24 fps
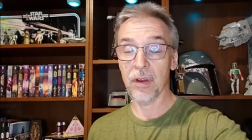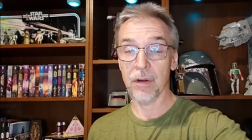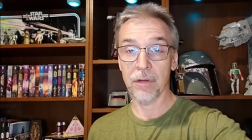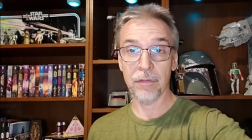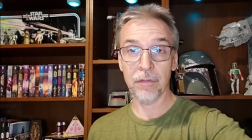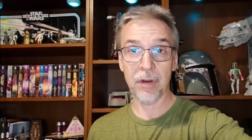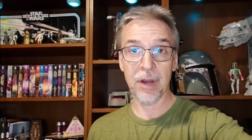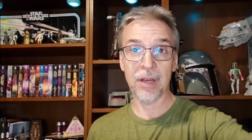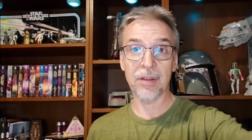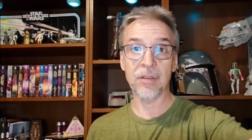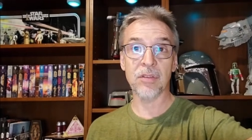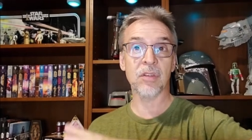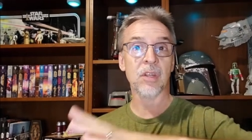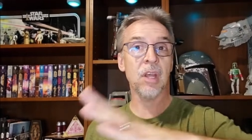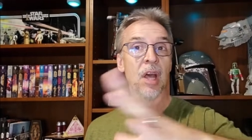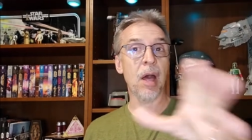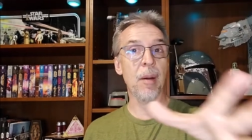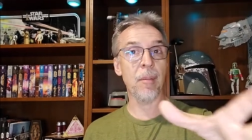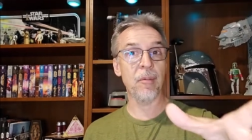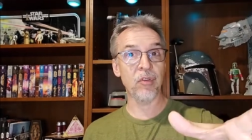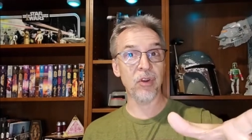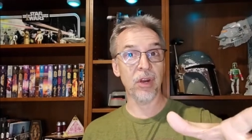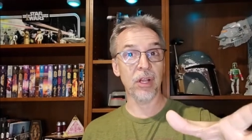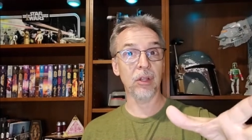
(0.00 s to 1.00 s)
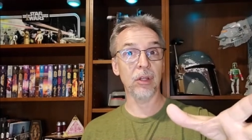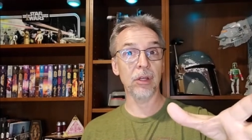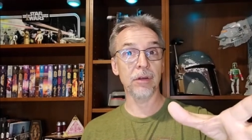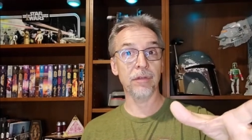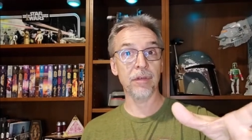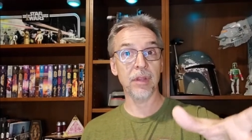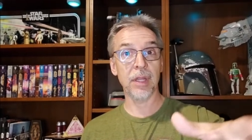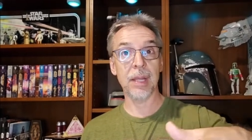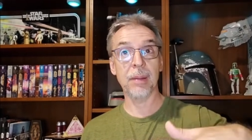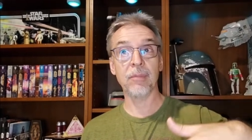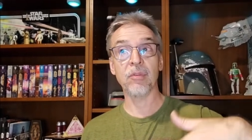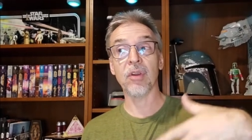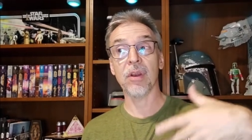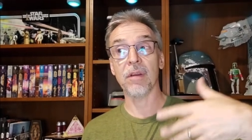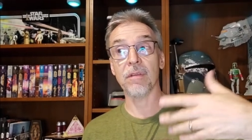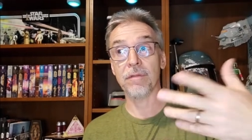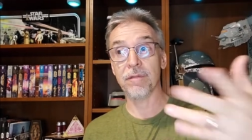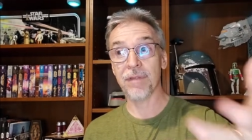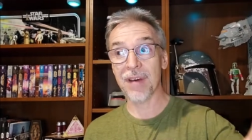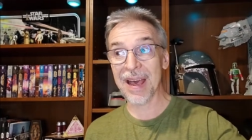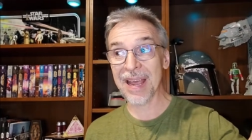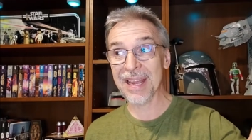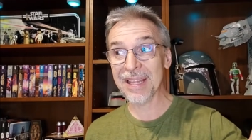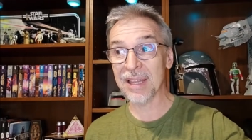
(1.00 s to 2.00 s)
their friends come and try to look for them, try to
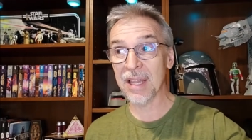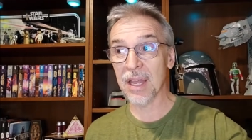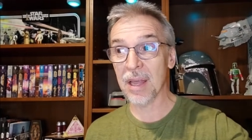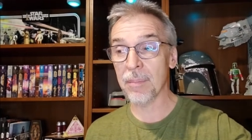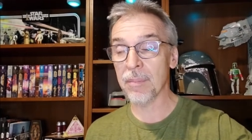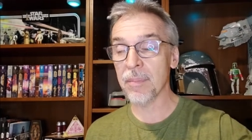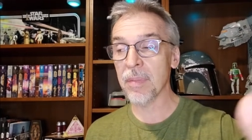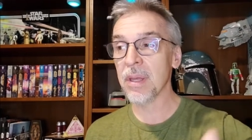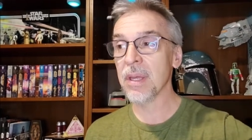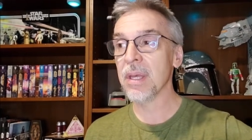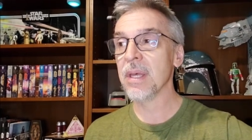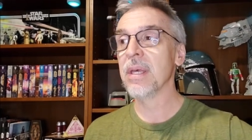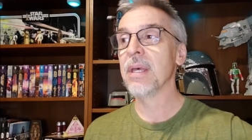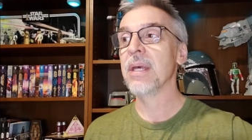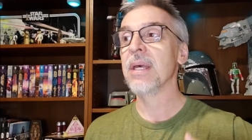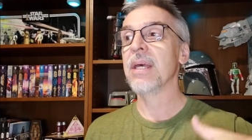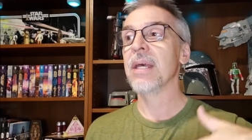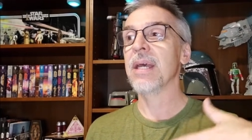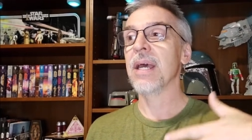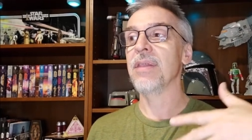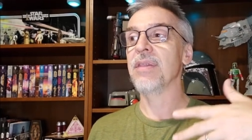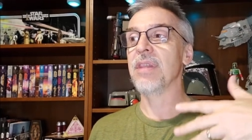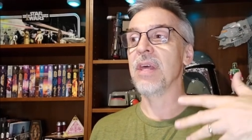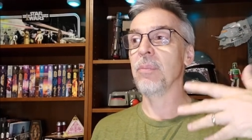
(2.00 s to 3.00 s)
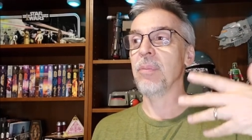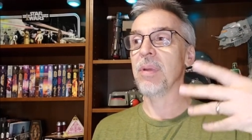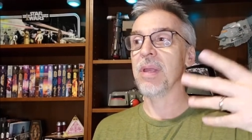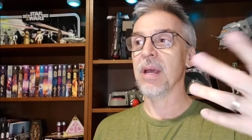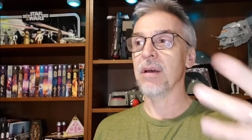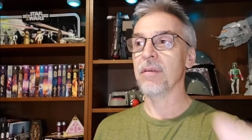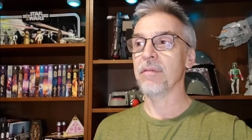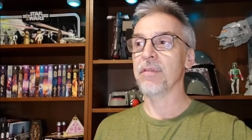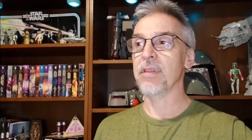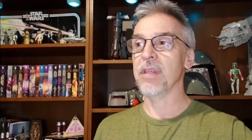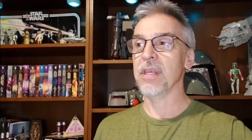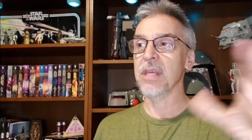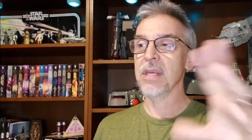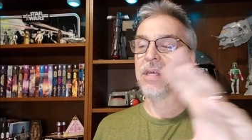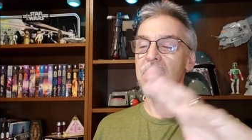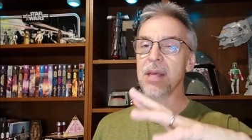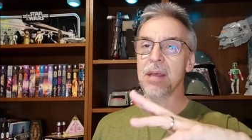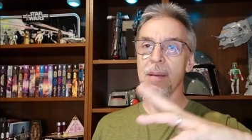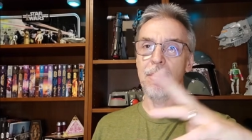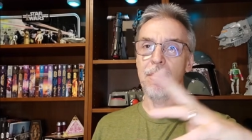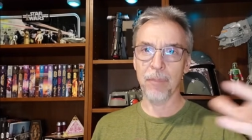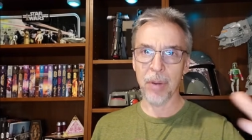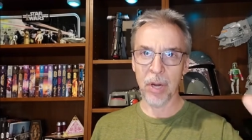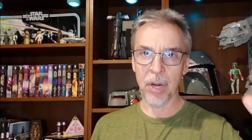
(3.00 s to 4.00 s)
find them. And then we have the
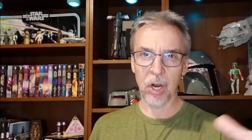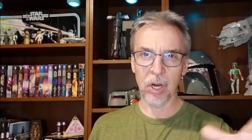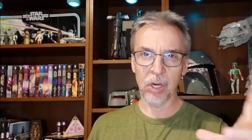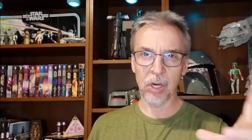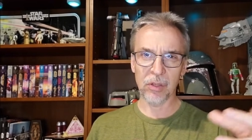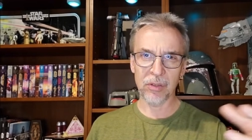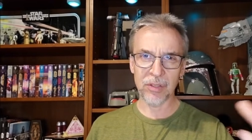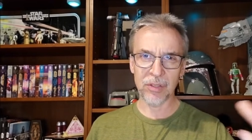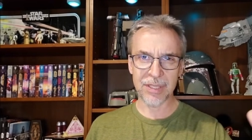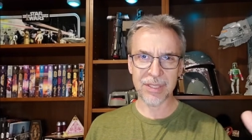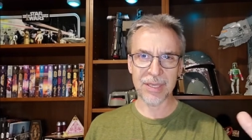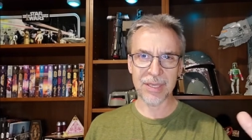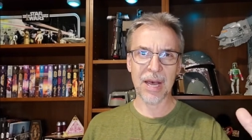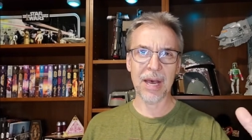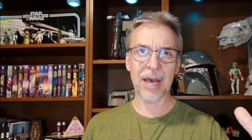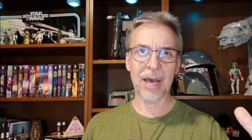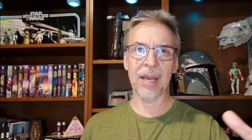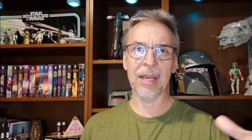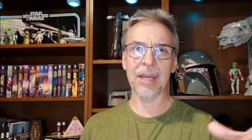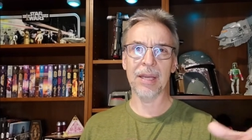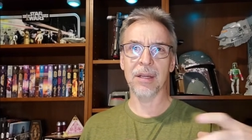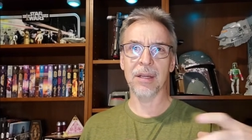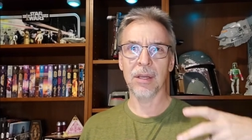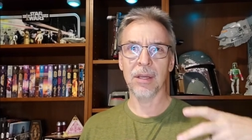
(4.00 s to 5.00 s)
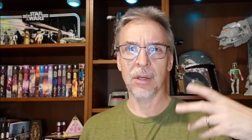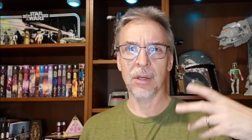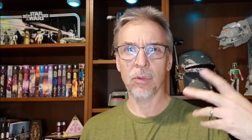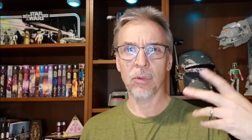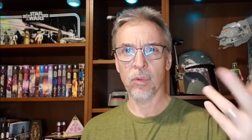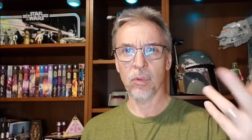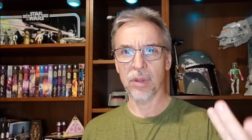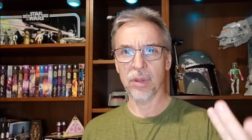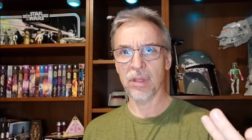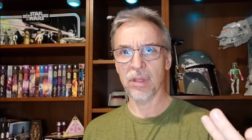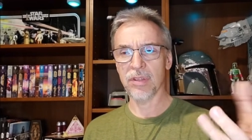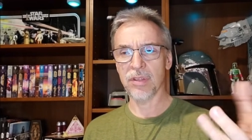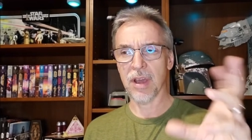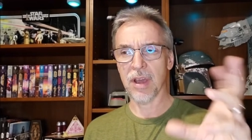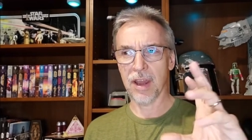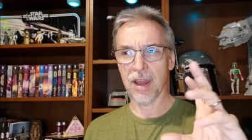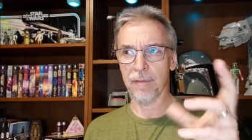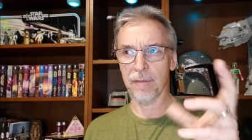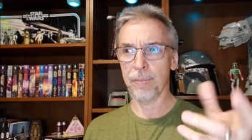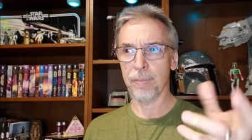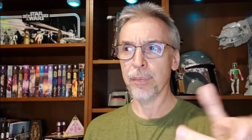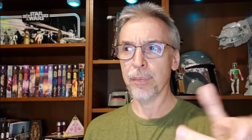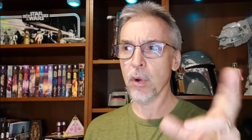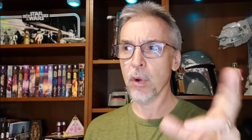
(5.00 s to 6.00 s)
Imperial side with this kind of
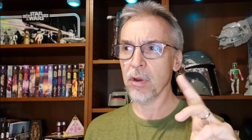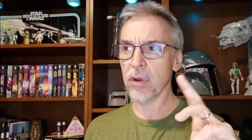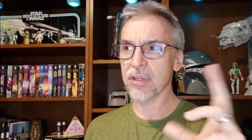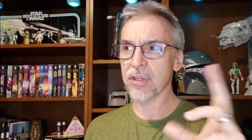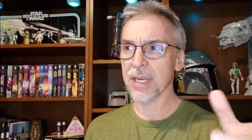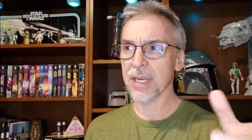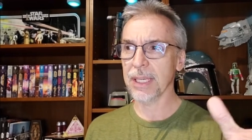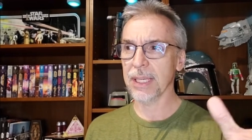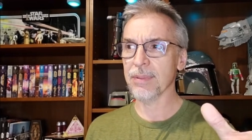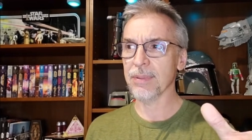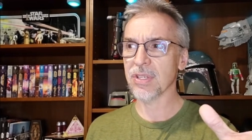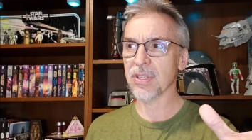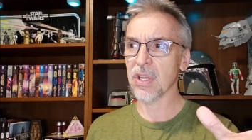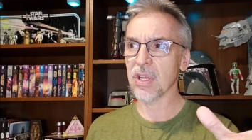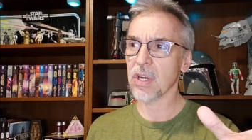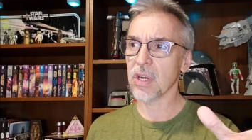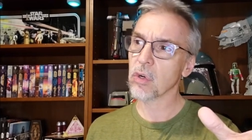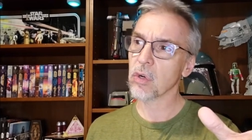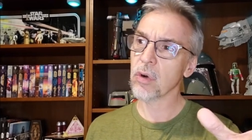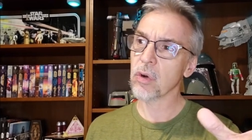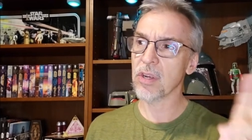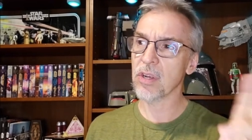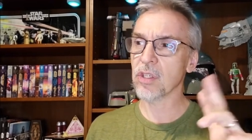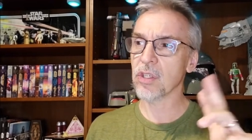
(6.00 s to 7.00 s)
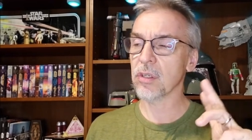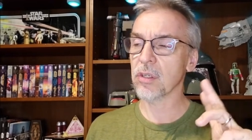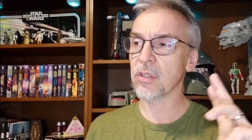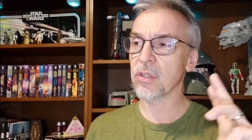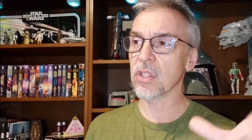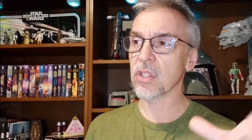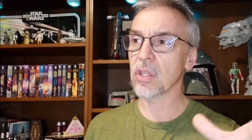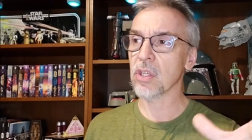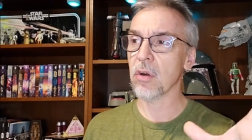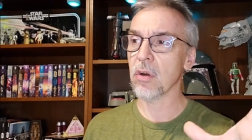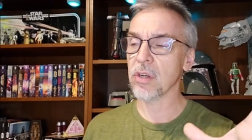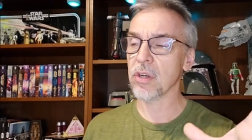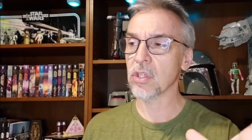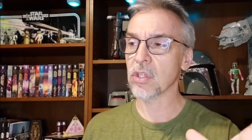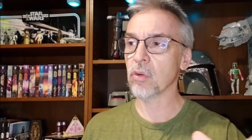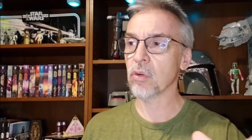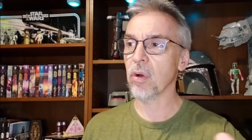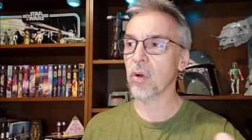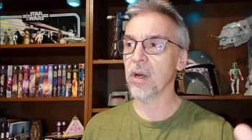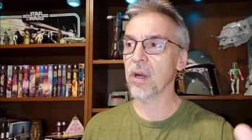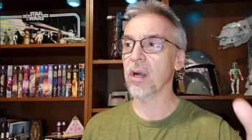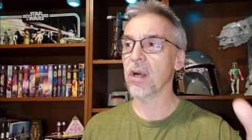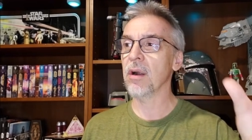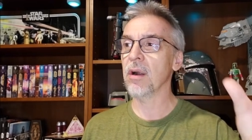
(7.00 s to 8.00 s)
prototype Sun Crusher, Star
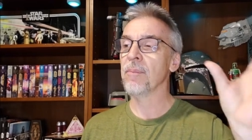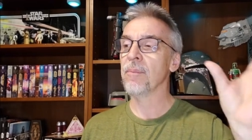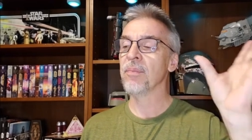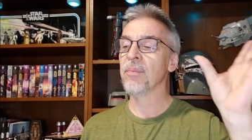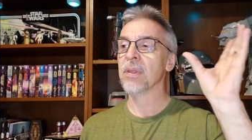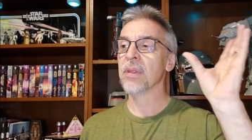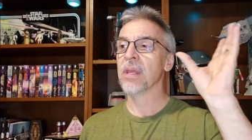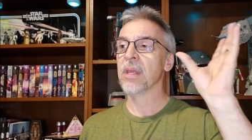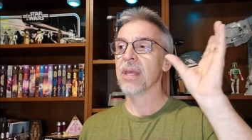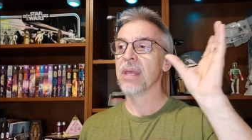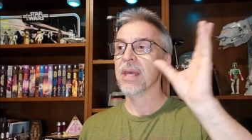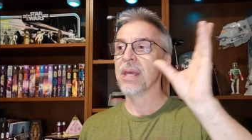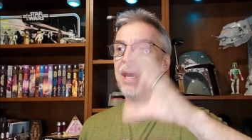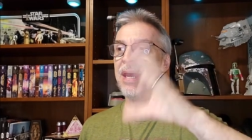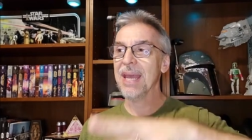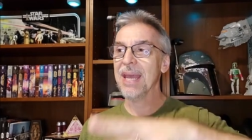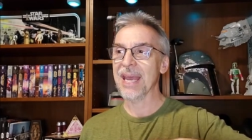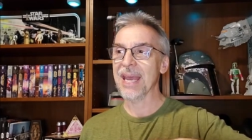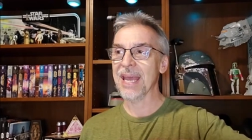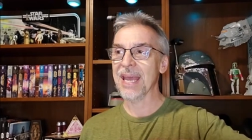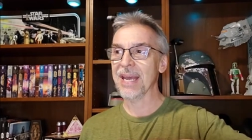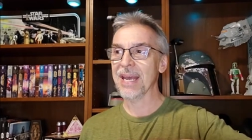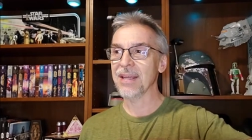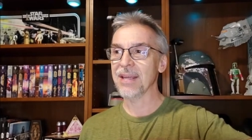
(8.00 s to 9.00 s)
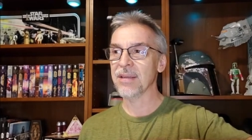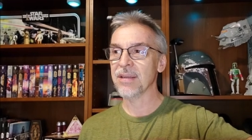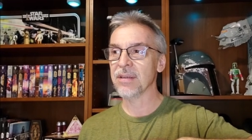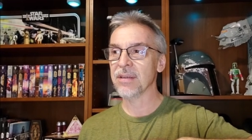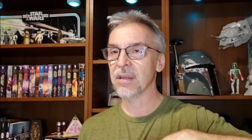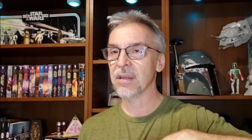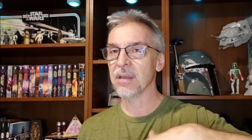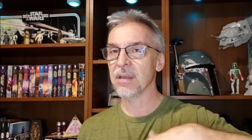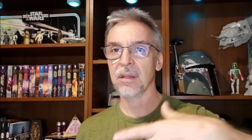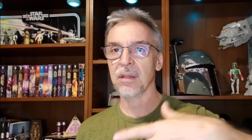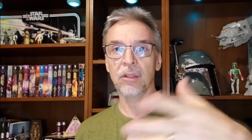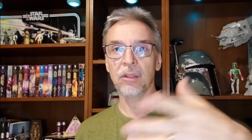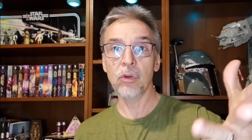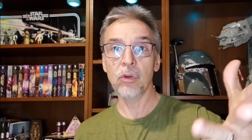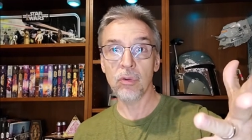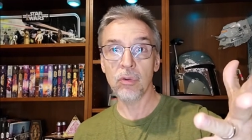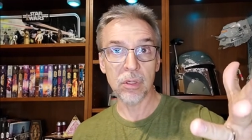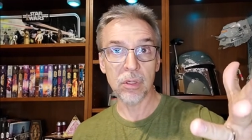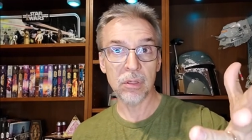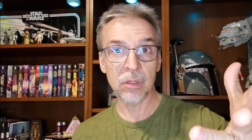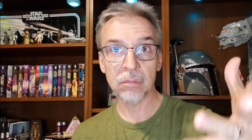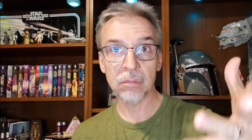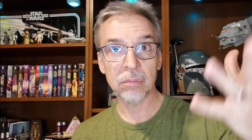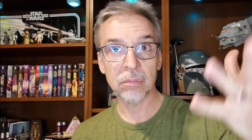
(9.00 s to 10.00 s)
Destroyer, and
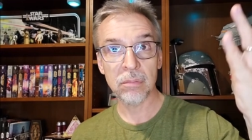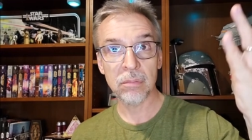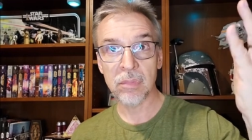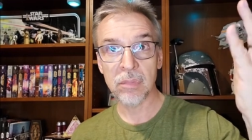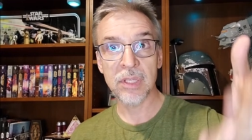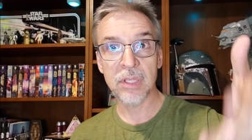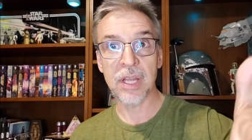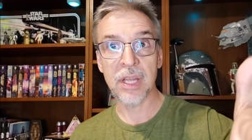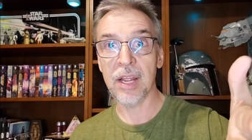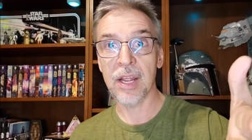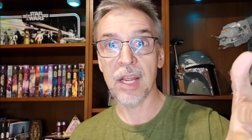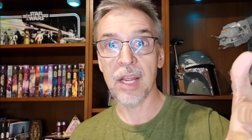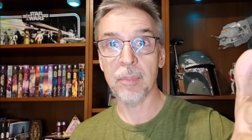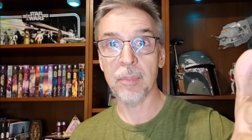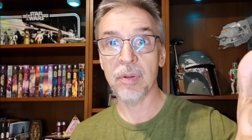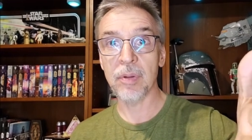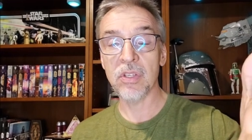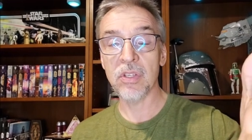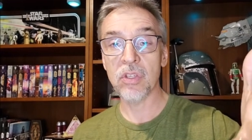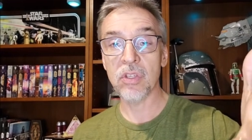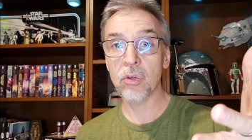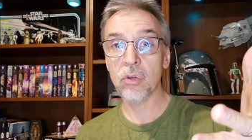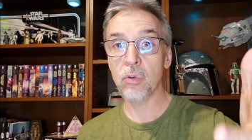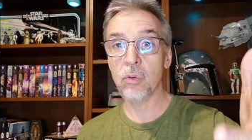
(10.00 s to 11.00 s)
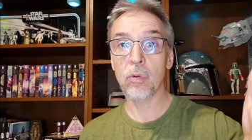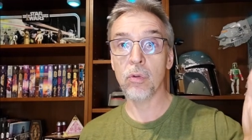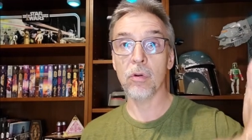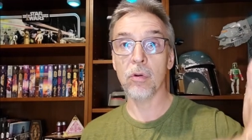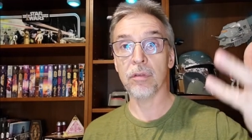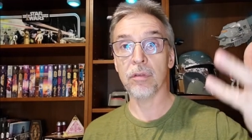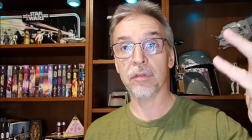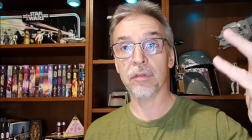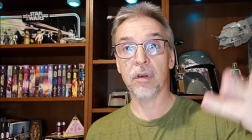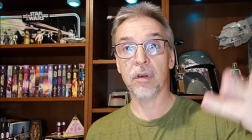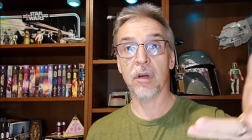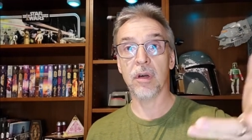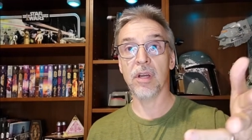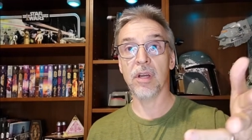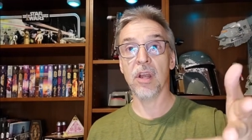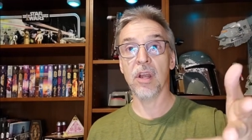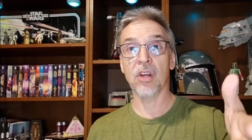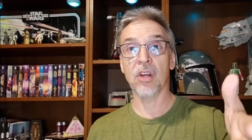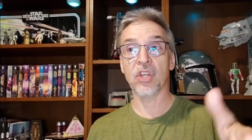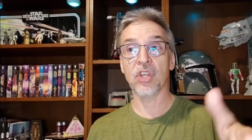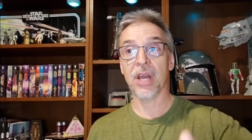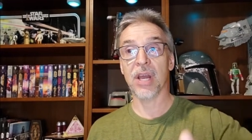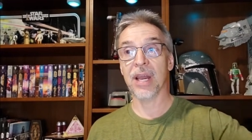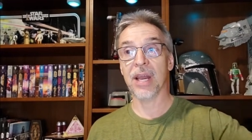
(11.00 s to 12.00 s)
Luke setting up his school for
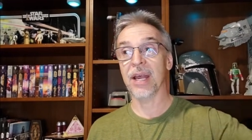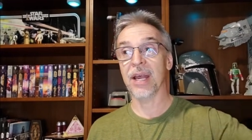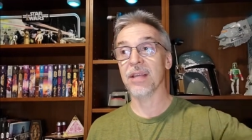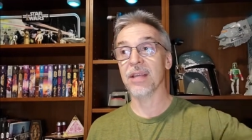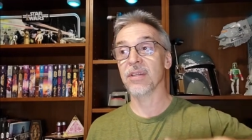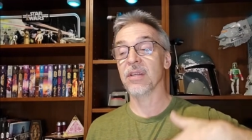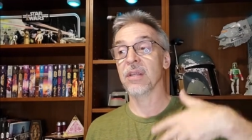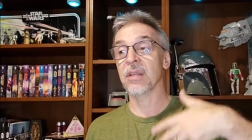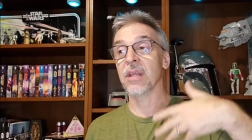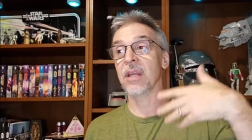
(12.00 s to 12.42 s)
young Jedis, and